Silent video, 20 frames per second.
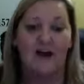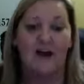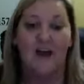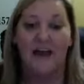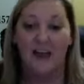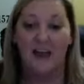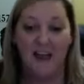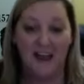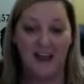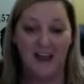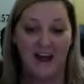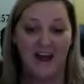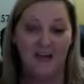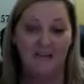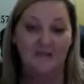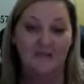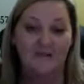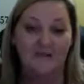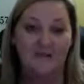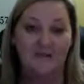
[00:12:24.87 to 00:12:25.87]
Hey,
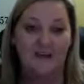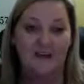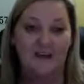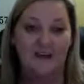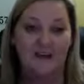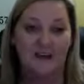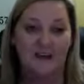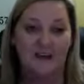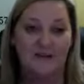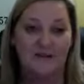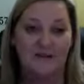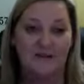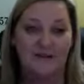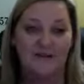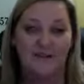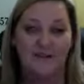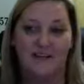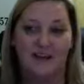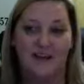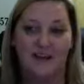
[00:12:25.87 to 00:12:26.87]
I sold on
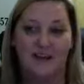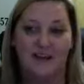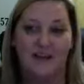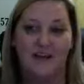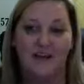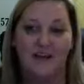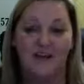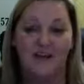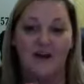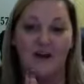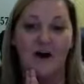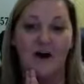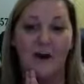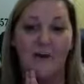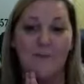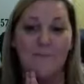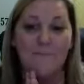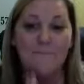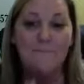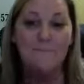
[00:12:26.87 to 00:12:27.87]
Etsy today.
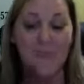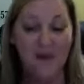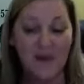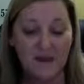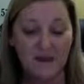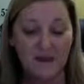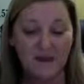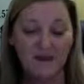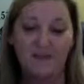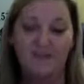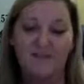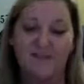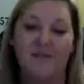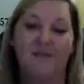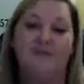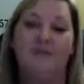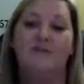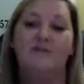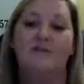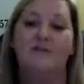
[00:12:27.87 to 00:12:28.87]
Amazing.
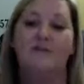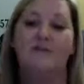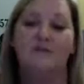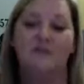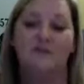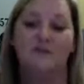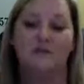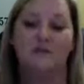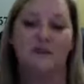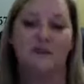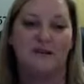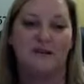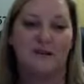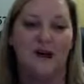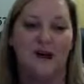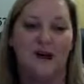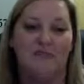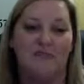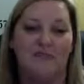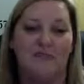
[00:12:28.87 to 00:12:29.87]
Those are the stories
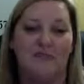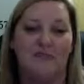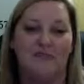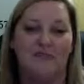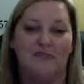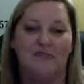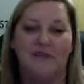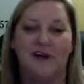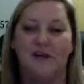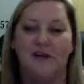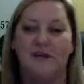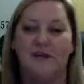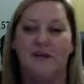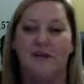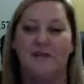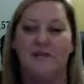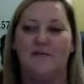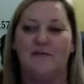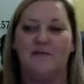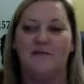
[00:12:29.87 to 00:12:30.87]
that really fire
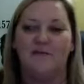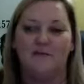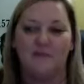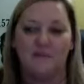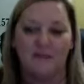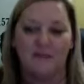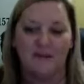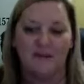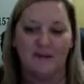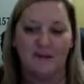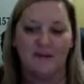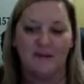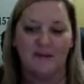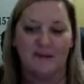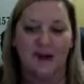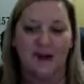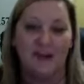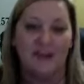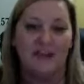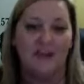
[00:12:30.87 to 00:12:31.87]
me up. Those are the ones
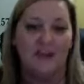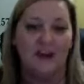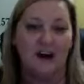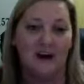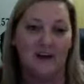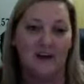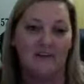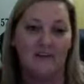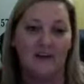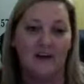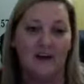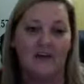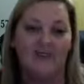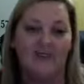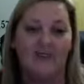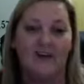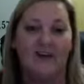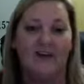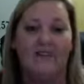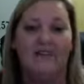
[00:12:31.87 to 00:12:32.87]
that I love, love,
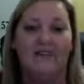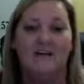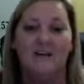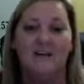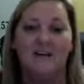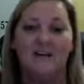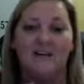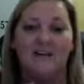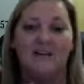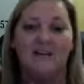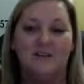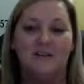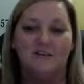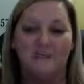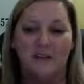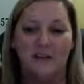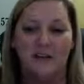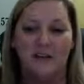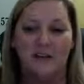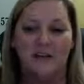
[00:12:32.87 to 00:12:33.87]
love to
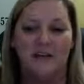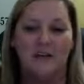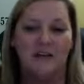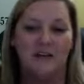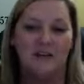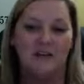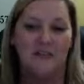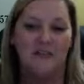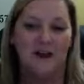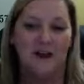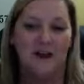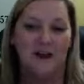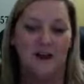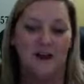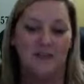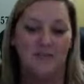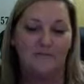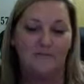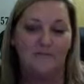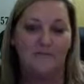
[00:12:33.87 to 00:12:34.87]
read in
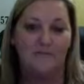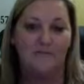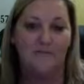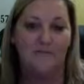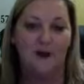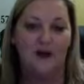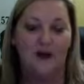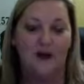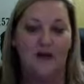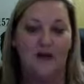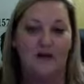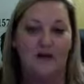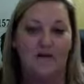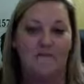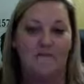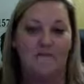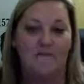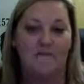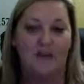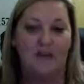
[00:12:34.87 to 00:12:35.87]
my
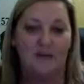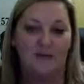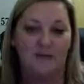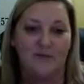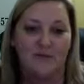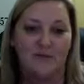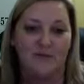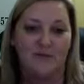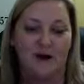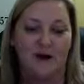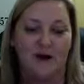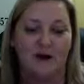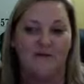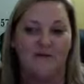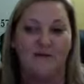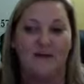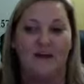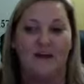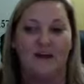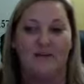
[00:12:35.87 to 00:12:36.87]
Facebook
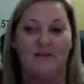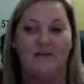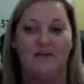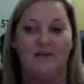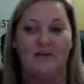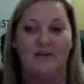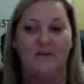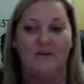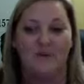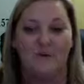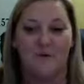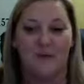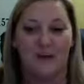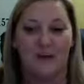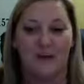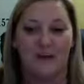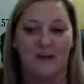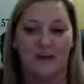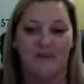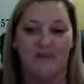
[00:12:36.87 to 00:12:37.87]
box every
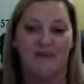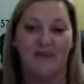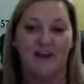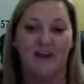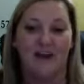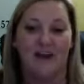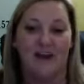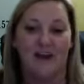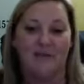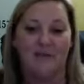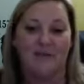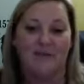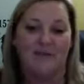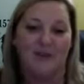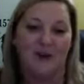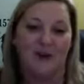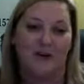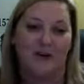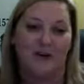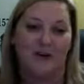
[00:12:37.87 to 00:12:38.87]
morning, every night
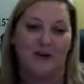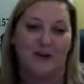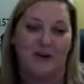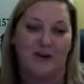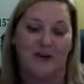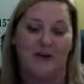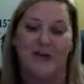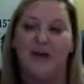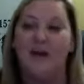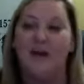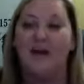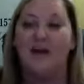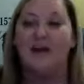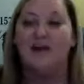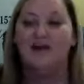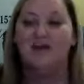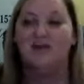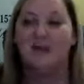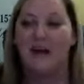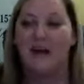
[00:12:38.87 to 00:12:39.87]
before I go to bed.
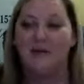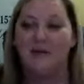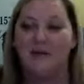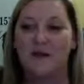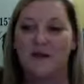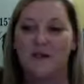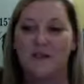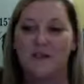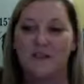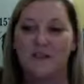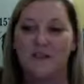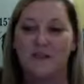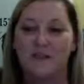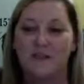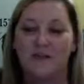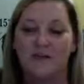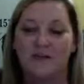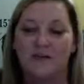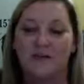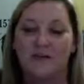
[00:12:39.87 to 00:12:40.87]
So that's what I wanted to
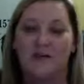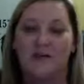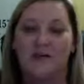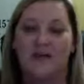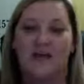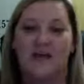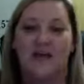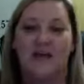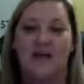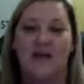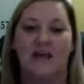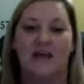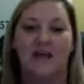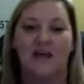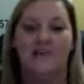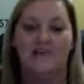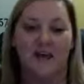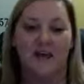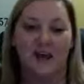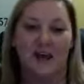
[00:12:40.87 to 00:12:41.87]
share with you today.
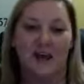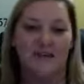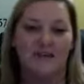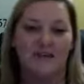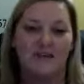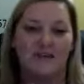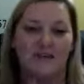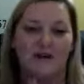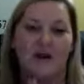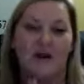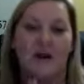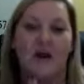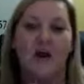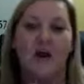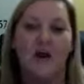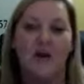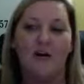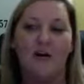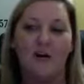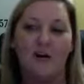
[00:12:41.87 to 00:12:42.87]
If I had to start
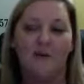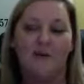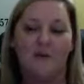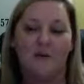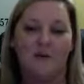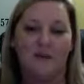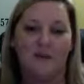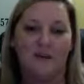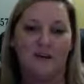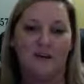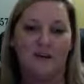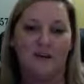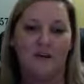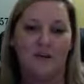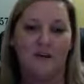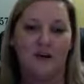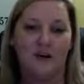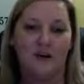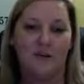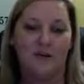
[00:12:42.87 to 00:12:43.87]
all over with
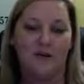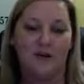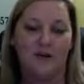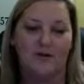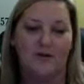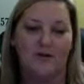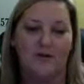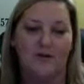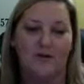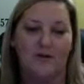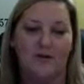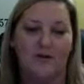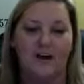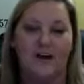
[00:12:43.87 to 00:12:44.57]
e-commerce,